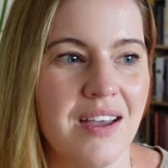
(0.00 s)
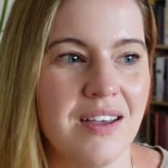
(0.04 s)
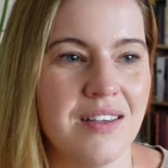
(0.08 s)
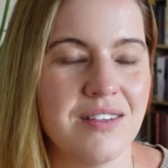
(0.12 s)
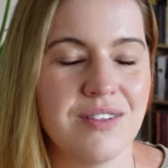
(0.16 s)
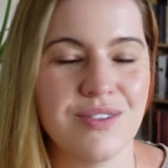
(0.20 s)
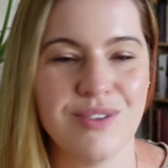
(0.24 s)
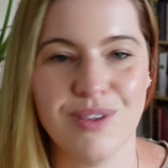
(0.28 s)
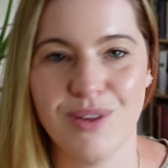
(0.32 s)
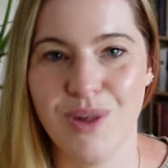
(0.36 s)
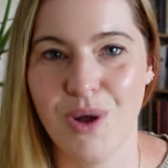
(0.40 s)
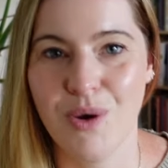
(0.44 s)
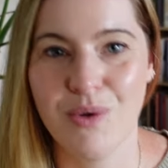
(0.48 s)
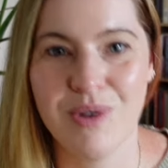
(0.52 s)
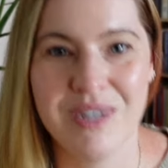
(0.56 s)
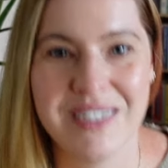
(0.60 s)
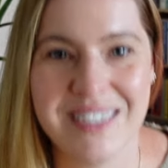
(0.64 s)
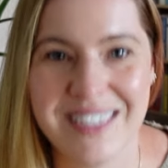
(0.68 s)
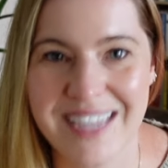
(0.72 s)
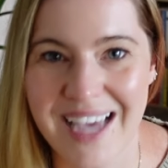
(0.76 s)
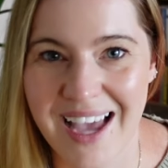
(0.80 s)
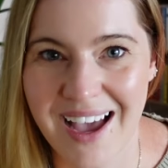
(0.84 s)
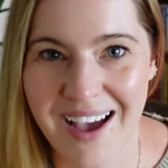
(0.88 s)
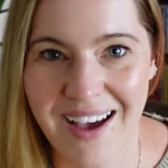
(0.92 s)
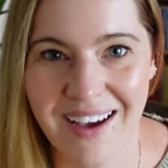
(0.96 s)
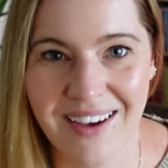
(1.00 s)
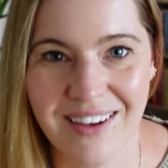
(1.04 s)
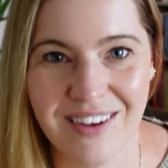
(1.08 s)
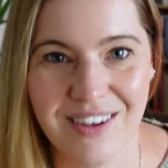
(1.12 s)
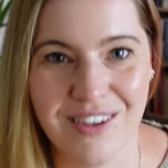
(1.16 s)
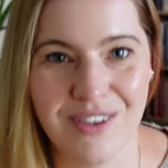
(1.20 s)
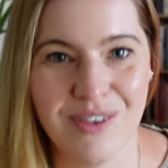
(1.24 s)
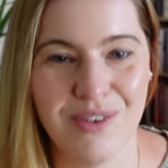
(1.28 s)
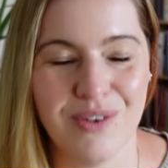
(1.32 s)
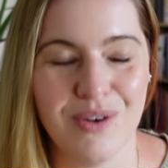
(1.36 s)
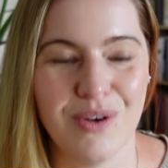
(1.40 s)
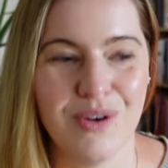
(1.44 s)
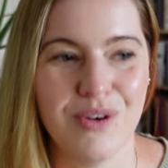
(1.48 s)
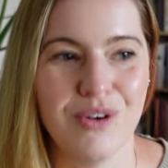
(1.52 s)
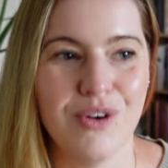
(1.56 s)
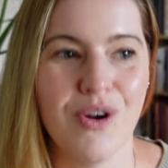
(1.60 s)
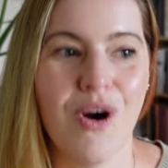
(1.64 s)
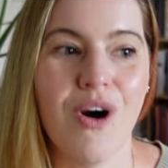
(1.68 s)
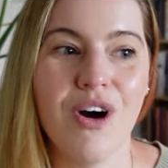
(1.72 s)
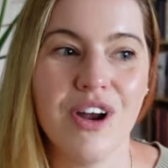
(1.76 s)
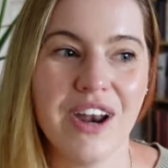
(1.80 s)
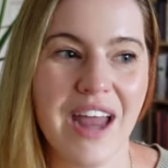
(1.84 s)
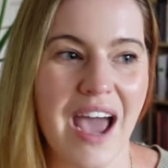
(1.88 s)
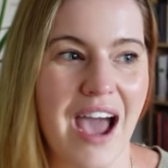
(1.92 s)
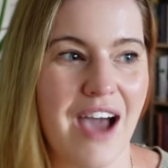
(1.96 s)
slow it down, you know,
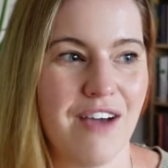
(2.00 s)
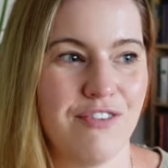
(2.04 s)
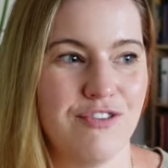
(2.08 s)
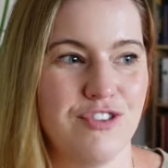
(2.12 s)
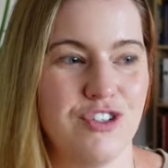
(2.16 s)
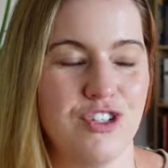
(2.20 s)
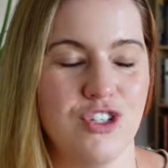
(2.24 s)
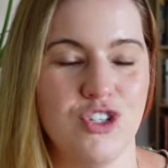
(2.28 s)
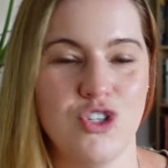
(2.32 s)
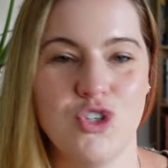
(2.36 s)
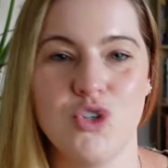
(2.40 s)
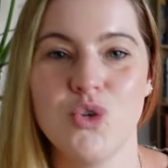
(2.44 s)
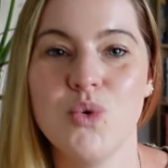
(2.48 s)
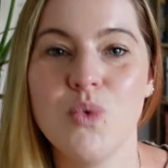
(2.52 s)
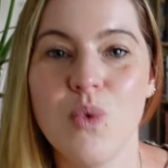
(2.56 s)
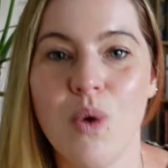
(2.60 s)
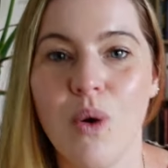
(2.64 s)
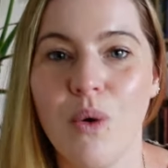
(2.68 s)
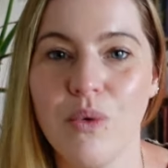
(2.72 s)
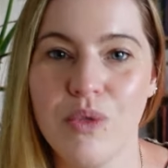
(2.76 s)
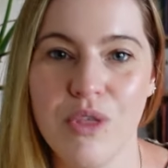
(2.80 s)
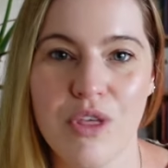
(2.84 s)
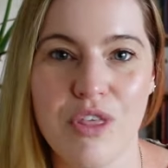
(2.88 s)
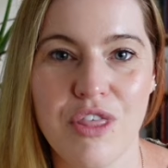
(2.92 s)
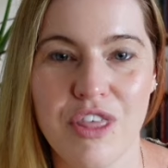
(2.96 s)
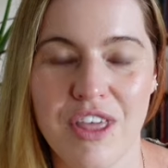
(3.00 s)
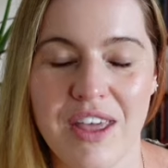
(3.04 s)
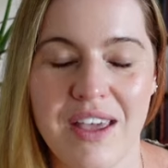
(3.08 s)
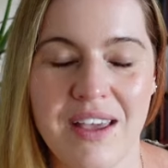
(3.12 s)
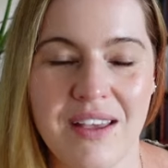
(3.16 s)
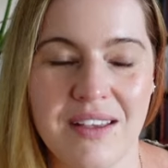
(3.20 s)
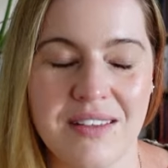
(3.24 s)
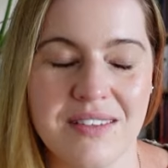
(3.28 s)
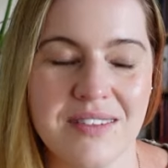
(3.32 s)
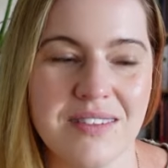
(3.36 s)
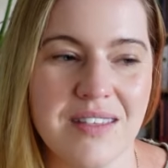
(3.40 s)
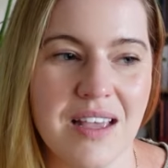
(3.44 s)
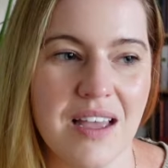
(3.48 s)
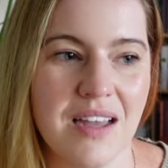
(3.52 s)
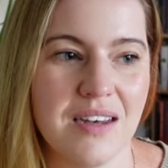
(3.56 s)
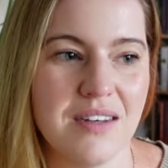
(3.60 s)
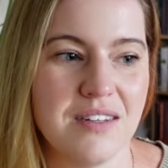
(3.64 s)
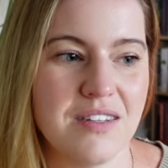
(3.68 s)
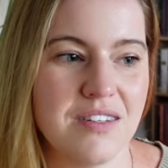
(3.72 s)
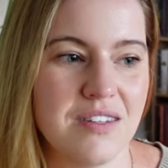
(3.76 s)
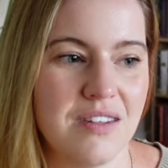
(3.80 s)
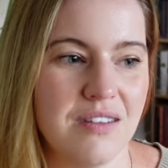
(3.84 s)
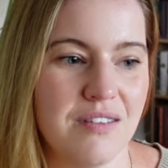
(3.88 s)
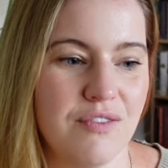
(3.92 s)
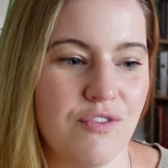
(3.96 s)
not have to do all the things
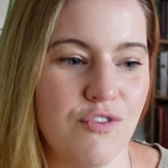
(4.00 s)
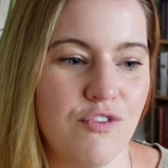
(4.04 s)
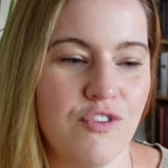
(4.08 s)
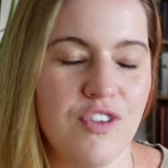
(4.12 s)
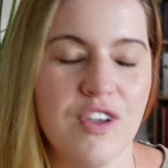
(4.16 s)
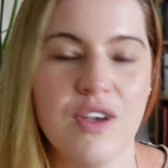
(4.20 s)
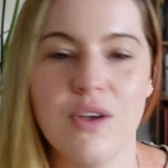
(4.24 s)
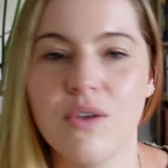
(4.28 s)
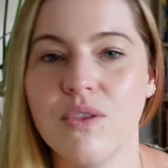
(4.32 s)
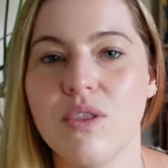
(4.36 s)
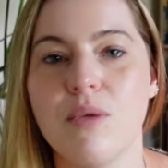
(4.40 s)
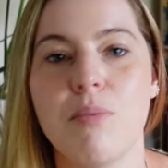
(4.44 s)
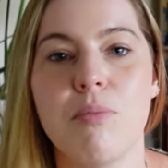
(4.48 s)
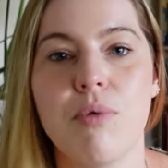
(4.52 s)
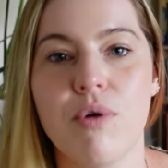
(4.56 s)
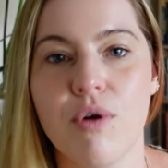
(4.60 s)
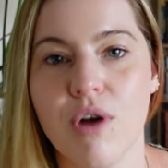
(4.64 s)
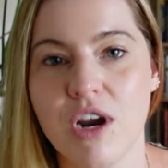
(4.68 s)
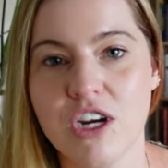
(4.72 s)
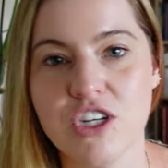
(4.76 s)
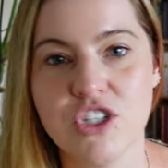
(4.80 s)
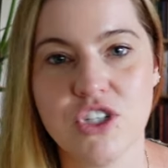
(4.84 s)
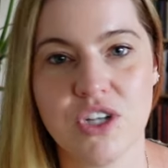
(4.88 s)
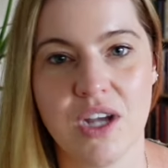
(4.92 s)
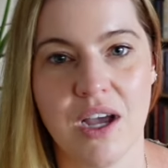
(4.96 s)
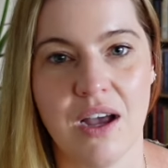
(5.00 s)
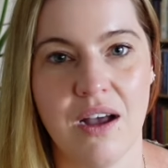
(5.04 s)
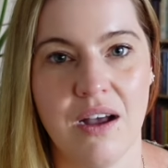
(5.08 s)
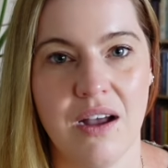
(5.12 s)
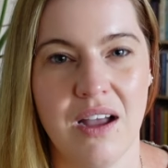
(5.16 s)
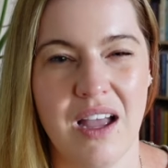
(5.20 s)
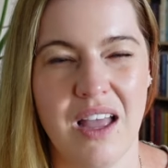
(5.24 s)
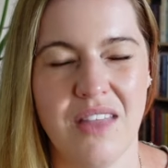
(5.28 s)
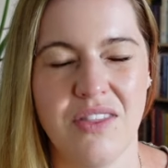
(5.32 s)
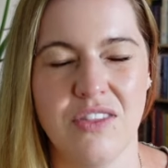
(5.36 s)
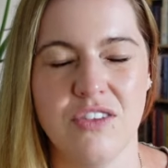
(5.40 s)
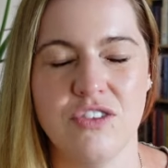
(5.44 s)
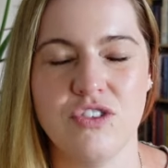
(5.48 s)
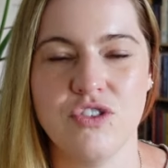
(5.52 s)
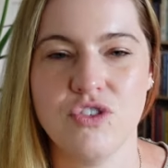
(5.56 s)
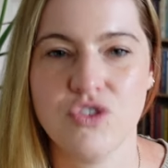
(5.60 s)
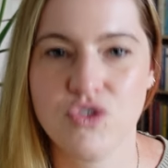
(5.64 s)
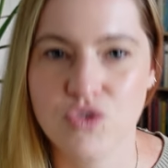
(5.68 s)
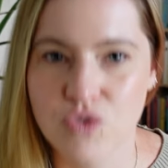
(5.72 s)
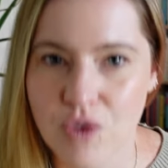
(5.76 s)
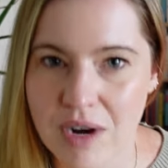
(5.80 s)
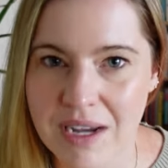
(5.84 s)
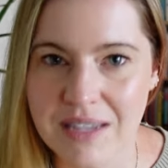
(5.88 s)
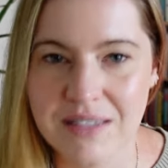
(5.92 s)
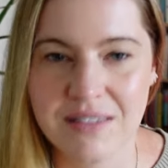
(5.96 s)
and to feel the pressure and the
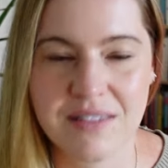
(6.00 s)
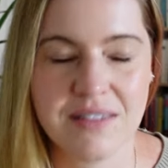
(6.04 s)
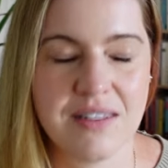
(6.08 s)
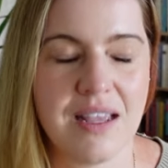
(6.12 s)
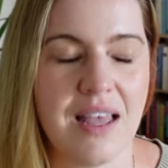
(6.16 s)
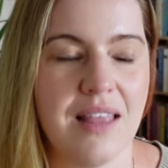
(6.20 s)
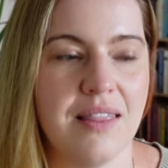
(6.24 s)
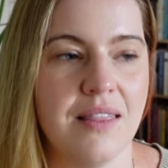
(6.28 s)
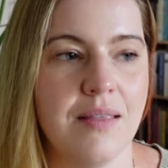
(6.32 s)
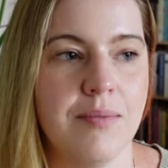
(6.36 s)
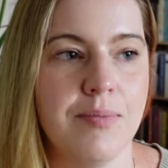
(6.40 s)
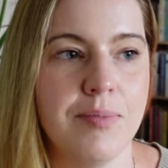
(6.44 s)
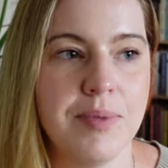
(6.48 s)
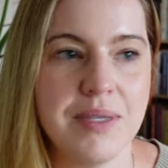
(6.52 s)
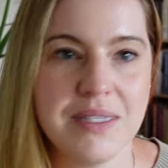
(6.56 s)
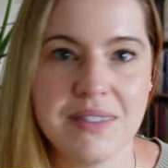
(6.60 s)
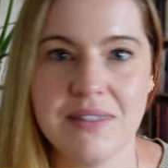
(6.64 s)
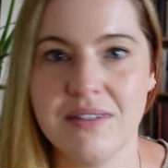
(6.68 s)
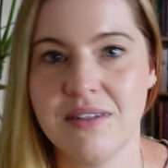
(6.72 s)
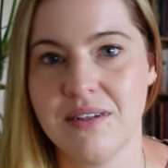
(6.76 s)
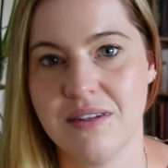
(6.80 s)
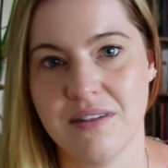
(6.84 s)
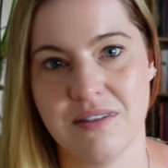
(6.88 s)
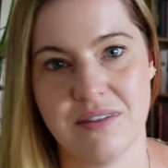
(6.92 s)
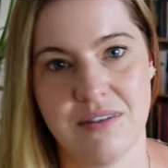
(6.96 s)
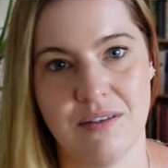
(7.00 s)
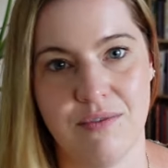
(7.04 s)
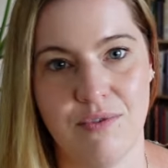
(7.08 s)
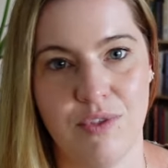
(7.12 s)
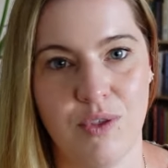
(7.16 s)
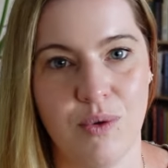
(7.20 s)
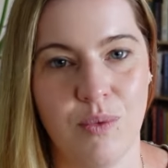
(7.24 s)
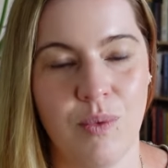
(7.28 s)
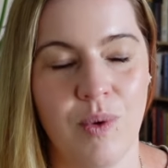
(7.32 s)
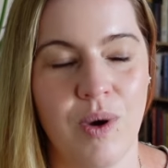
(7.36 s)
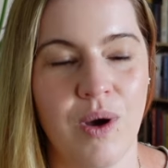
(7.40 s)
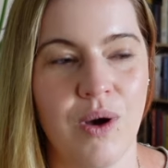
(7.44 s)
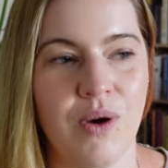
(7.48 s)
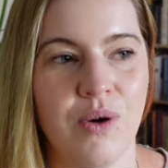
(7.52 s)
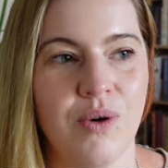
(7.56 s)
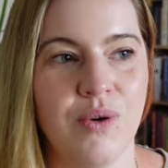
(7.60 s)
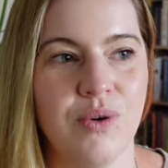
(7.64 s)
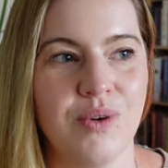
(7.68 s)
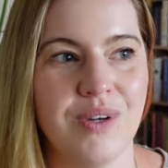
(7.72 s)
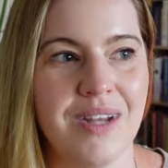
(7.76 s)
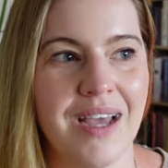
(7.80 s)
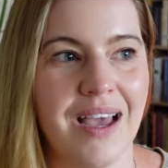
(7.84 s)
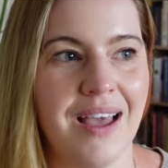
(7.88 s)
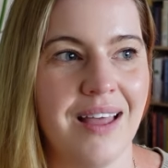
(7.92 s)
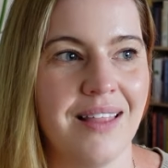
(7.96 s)
stress and the busyness of the
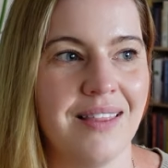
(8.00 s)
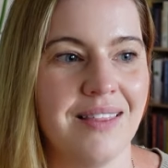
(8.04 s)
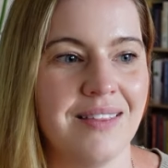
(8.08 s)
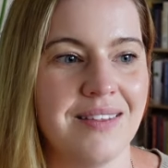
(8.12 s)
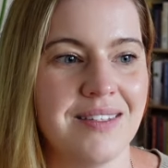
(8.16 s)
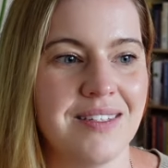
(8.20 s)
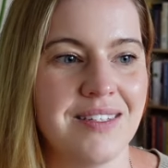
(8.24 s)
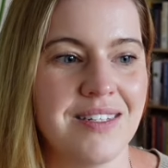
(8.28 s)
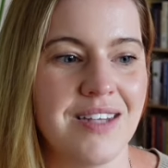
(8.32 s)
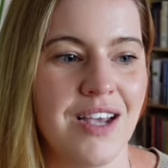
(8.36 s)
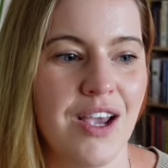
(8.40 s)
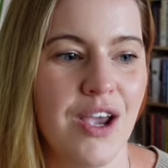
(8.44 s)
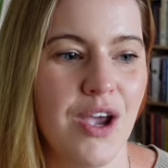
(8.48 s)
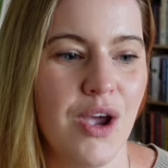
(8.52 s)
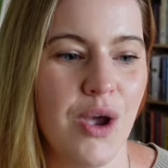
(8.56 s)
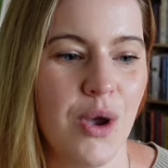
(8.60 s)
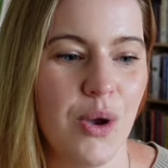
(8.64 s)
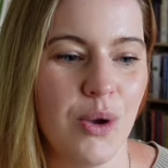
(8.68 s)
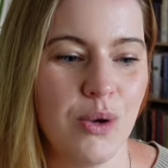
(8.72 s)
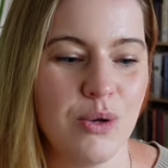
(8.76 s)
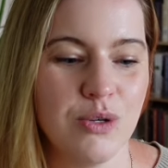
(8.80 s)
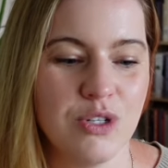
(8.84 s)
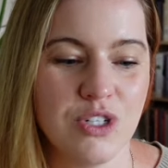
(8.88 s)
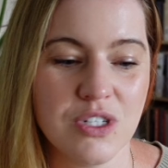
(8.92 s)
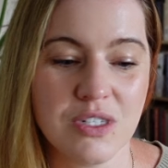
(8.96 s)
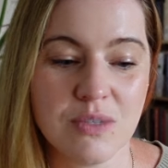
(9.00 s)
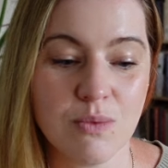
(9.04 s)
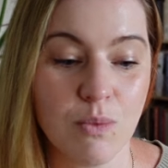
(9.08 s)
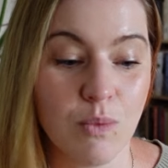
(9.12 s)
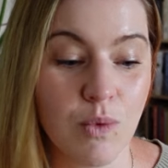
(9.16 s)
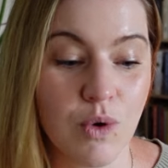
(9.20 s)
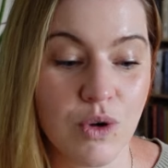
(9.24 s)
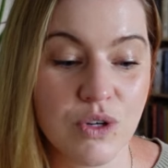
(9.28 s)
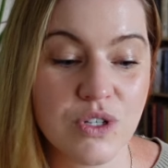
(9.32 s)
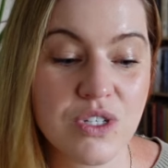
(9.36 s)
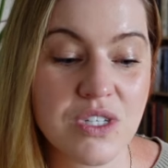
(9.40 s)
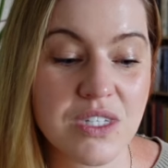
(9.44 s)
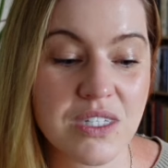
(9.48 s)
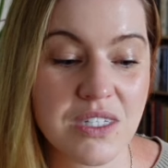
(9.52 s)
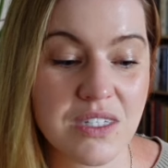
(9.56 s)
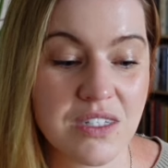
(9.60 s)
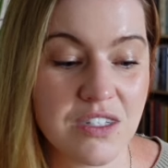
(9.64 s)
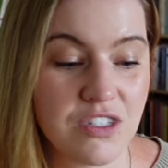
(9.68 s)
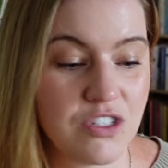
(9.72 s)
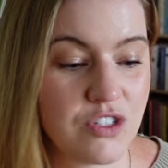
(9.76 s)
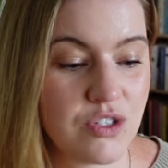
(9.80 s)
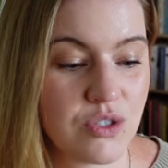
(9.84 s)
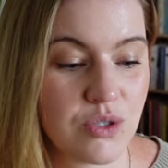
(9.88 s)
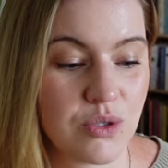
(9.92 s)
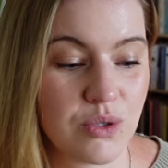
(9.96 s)
world, and who just
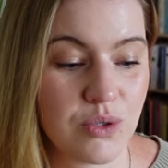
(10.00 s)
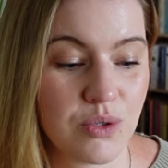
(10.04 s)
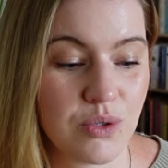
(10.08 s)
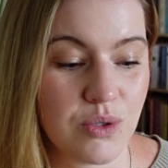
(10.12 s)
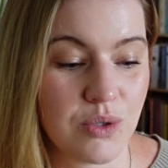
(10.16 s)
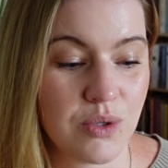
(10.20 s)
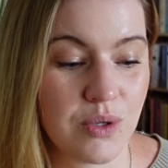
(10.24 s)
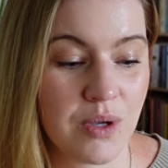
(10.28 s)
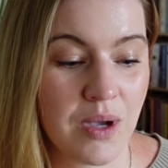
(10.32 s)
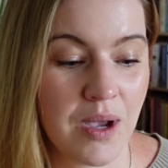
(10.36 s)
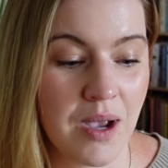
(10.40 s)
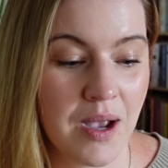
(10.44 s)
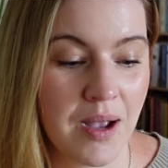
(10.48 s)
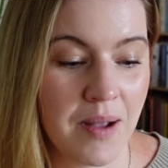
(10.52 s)
wanted to